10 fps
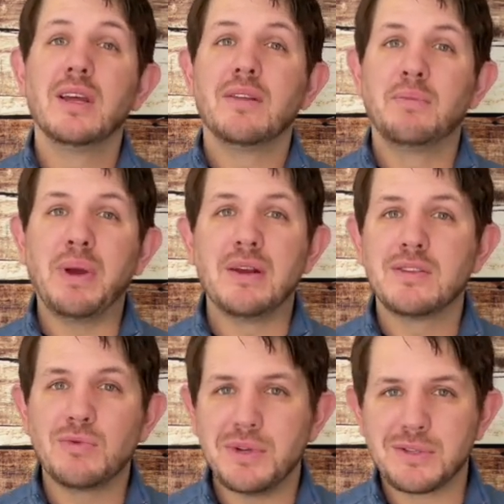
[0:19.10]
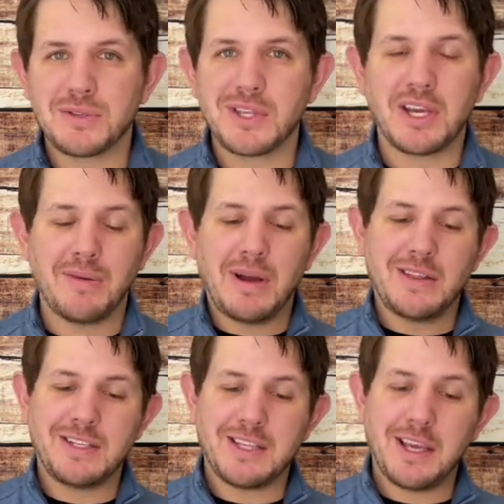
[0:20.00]
bells and whistles that come
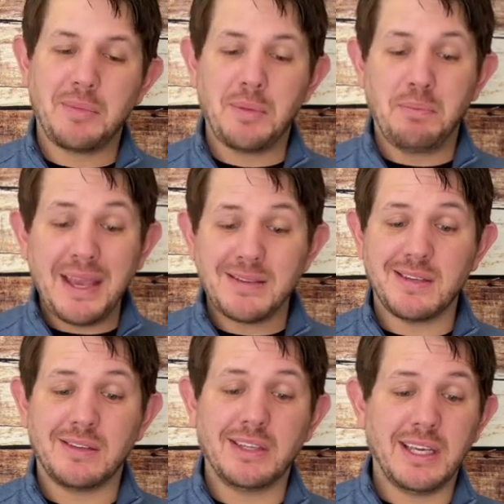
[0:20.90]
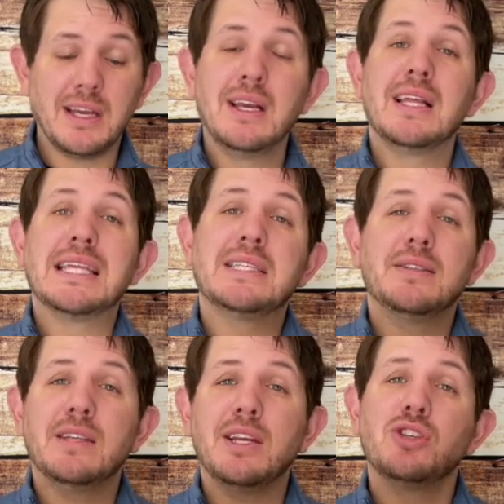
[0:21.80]
on this thing. But basically, this
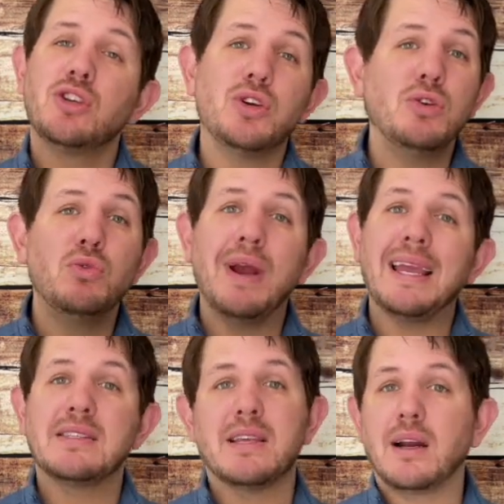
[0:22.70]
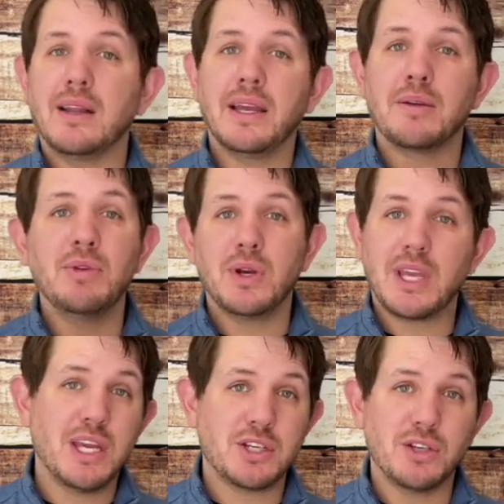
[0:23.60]
is a two-way satellite
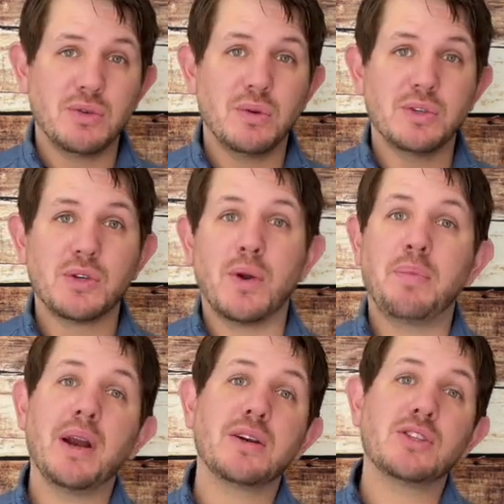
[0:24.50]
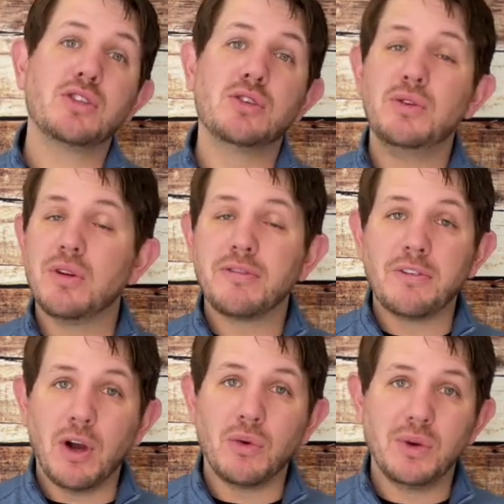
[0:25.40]
communication tool. So it pairs to your
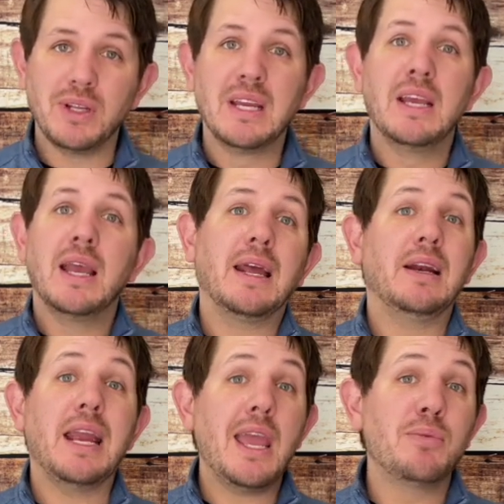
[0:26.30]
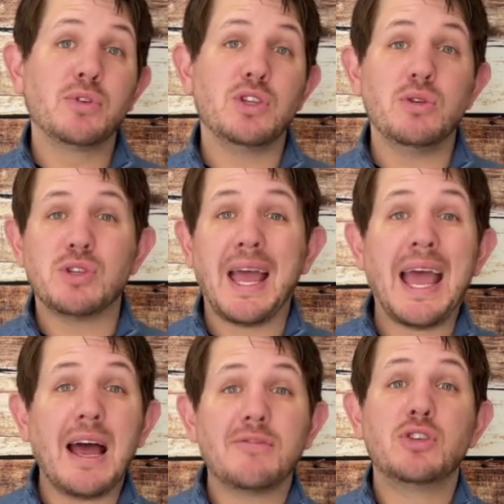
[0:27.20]
phone and enables you to
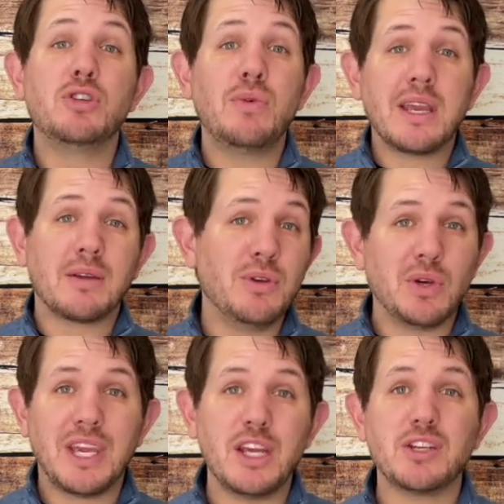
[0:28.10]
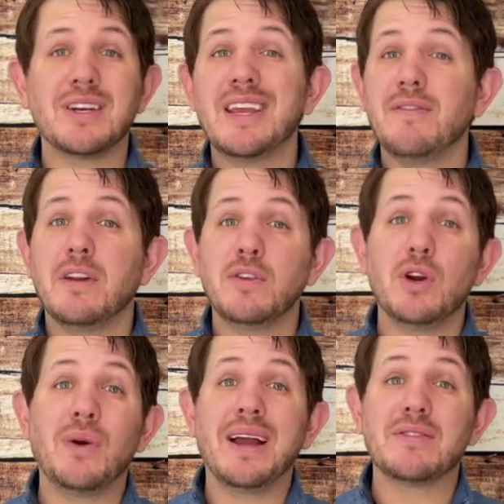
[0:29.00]
have two-way communication even if
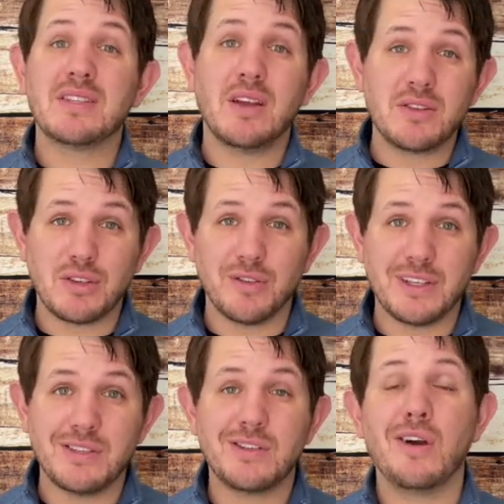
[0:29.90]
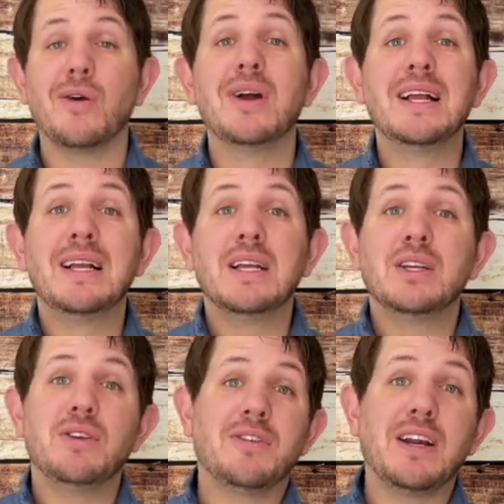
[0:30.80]
you don't have cell service. So
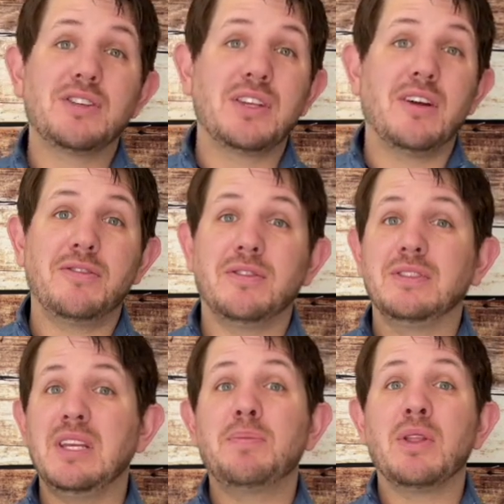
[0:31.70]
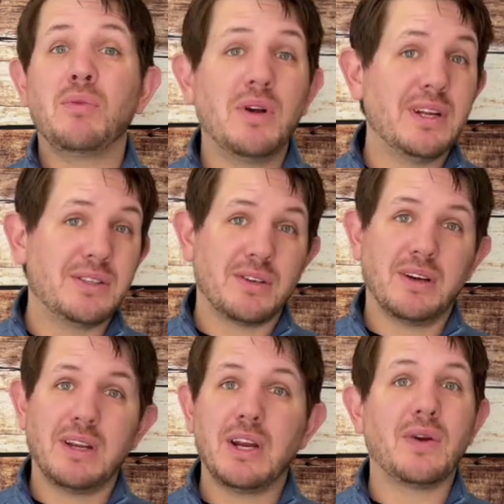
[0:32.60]
you find yourself deep in the woods
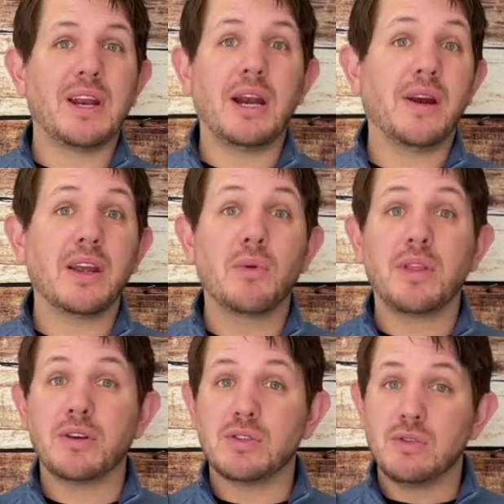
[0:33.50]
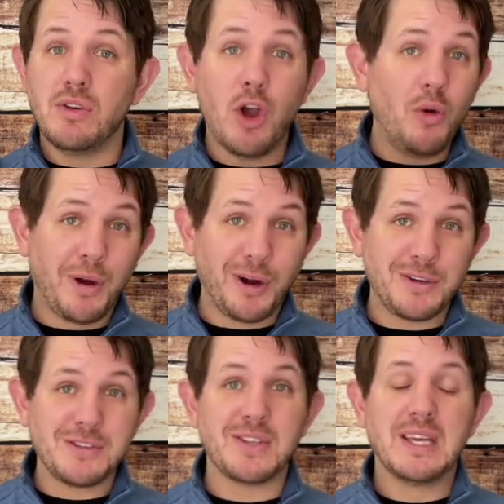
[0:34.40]
or in an area where there's no
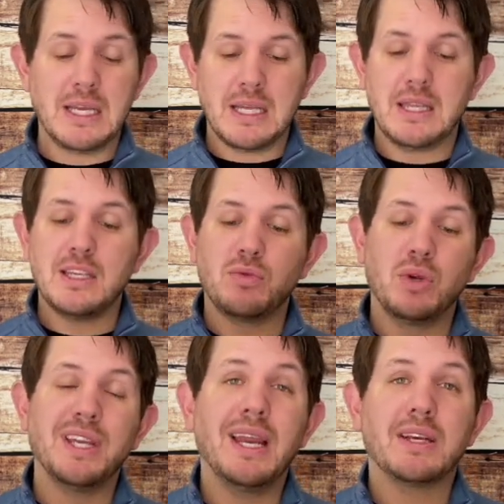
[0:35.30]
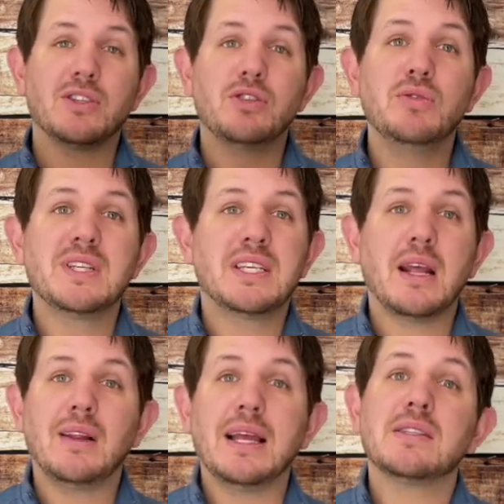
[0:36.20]
bars, this will connect to the
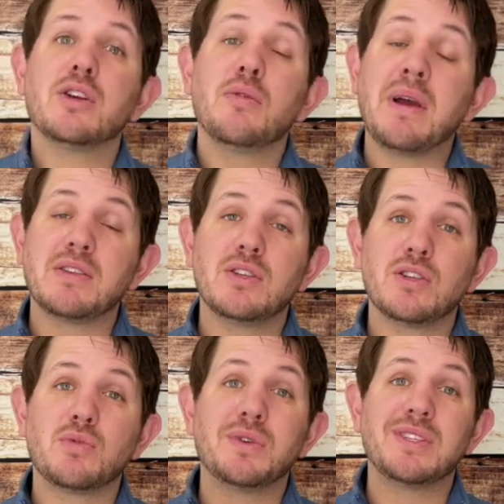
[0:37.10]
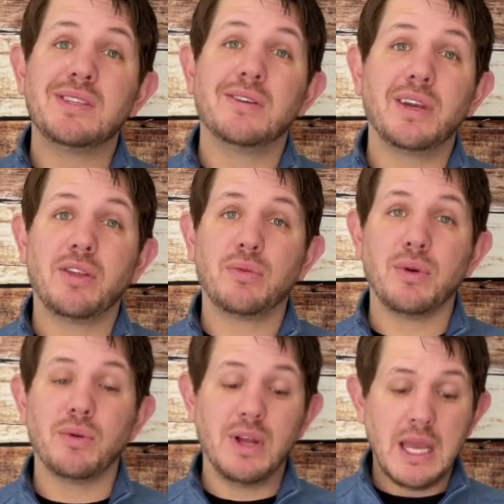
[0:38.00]
satellites and your messages will still get
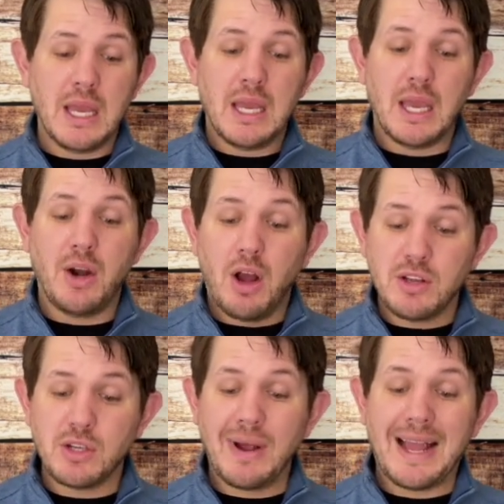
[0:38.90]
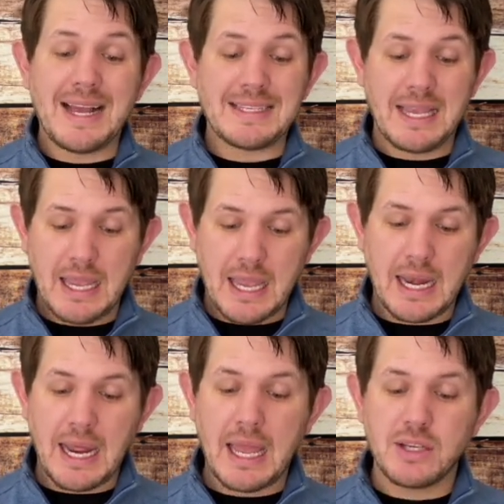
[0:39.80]
through. It also has
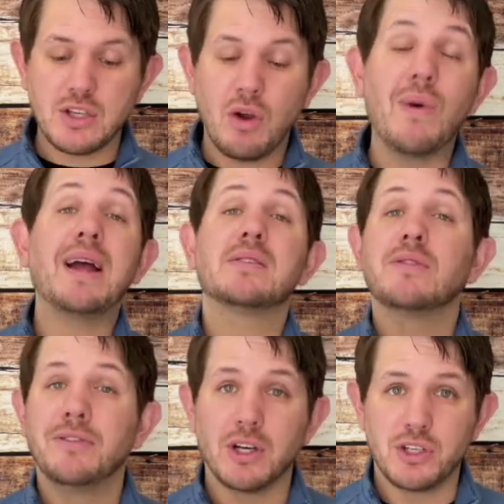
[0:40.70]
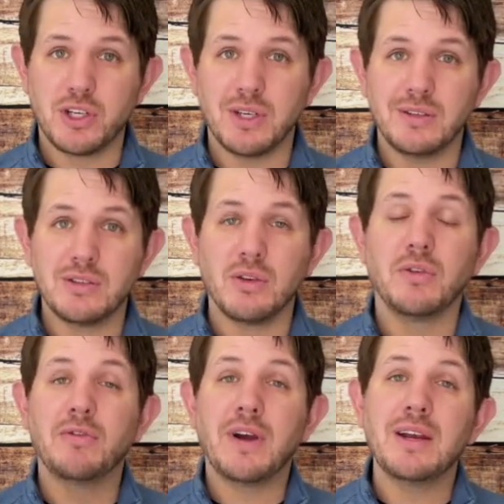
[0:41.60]
an SOS function. So
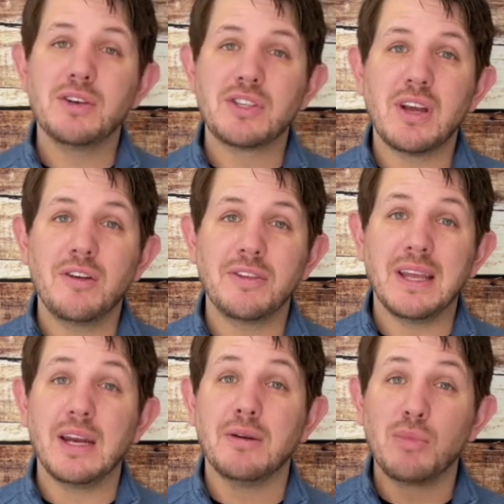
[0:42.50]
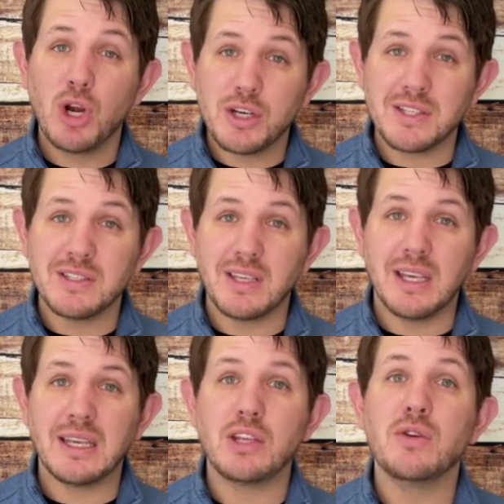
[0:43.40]
if you find yourself in an
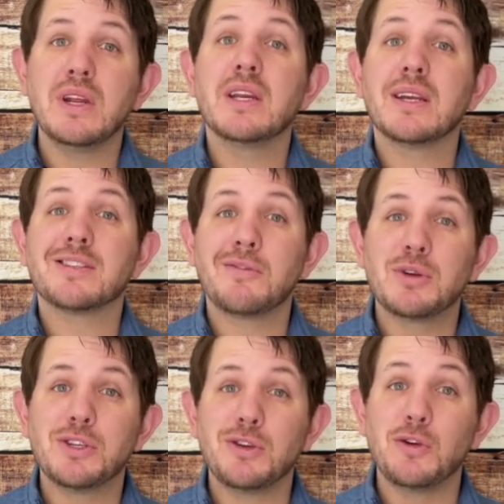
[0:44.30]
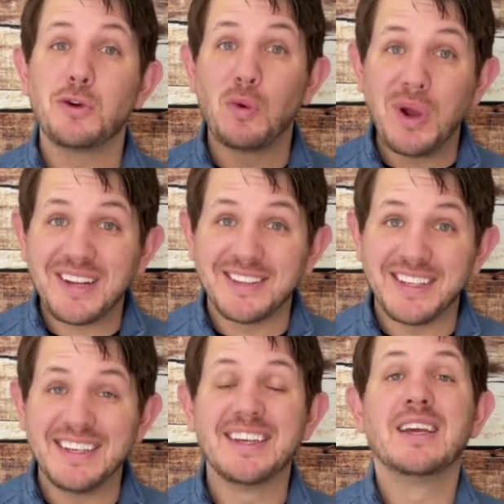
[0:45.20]
emergency and you need to get someone to you
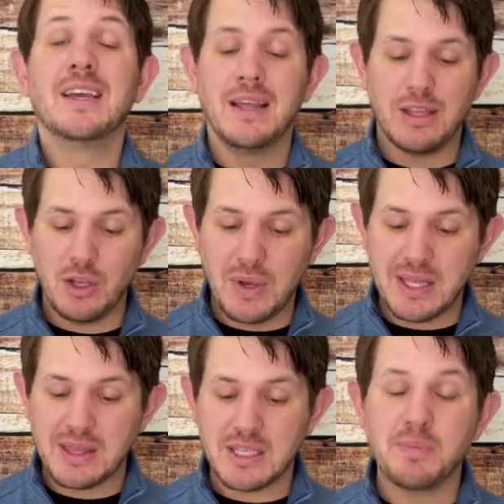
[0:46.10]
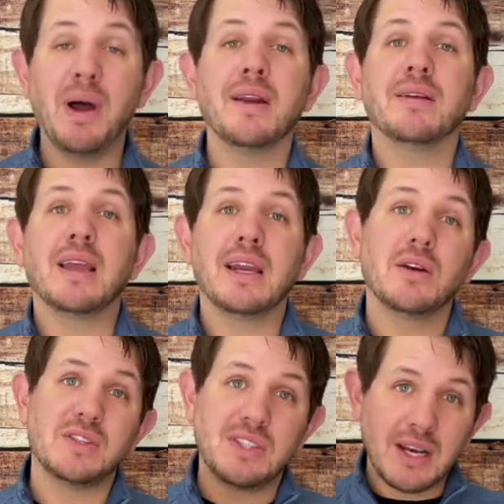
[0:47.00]
quickly, then you hit this button and
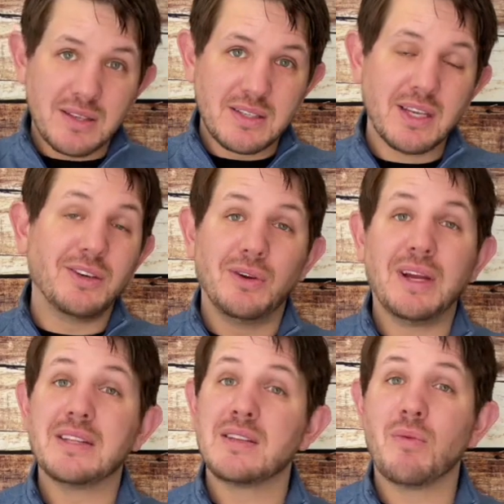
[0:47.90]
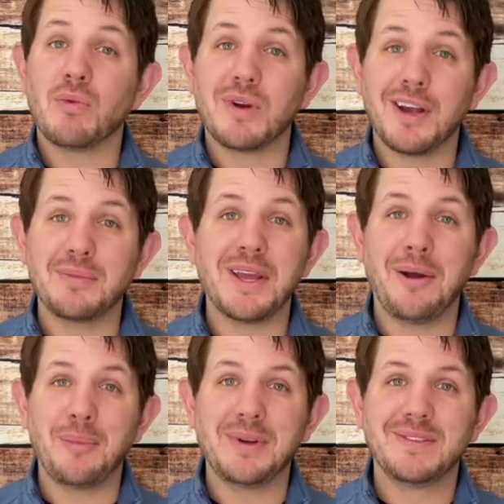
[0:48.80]
it'll send a signal and someone will come to
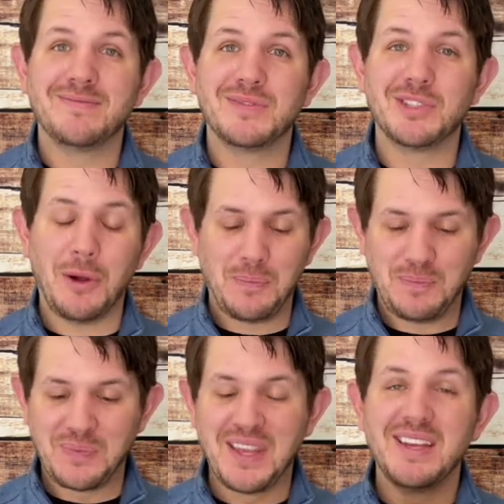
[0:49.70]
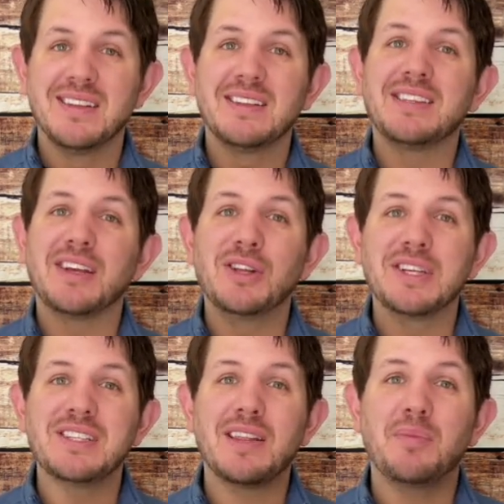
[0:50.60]
help. So let's take a
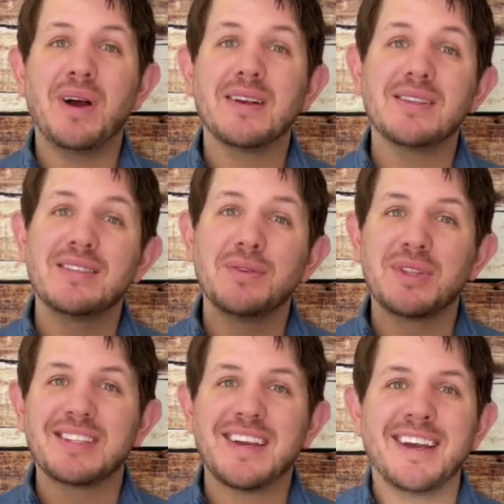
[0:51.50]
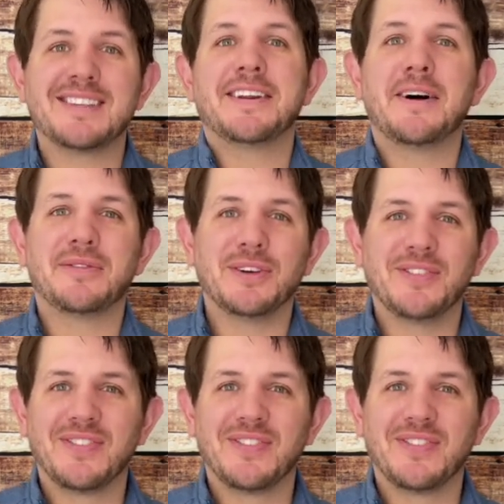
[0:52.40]
look inside the box and see what this guy has to offer.